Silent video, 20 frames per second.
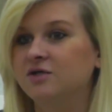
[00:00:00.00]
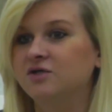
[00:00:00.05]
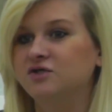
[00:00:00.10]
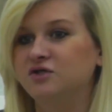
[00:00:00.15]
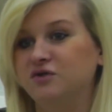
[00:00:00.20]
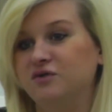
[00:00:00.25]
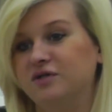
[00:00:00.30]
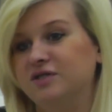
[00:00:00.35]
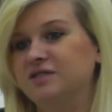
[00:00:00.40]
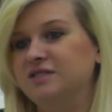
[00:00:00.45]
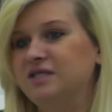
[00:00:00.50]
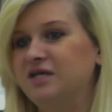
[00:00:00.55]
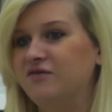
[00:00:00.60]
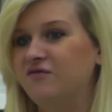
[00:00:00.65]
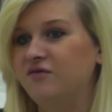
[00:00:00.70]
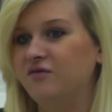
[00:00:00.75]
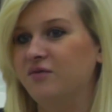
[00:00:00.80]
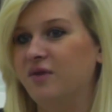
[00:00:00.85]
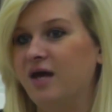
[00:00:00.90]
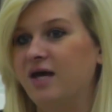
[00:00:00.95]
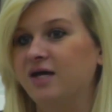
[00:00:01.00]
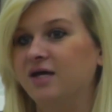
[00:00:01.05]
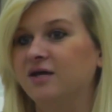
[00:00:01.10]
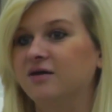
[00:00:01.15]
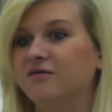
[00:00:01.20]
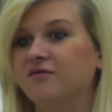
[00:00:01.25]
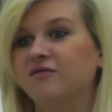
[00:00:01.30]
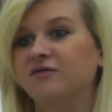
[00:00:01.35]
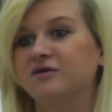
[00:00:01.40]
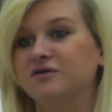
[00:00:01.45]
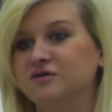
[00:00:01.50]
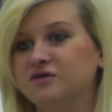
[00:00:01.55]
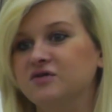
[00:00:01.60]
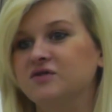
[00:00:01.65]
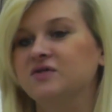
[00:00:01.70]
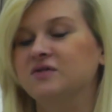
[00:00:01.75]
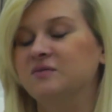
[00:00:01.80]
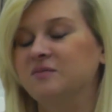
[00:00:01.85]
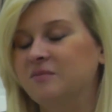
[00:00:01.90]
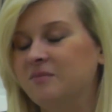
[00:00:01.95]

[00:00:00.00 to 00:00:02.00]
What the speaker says: so you can see if you like it first.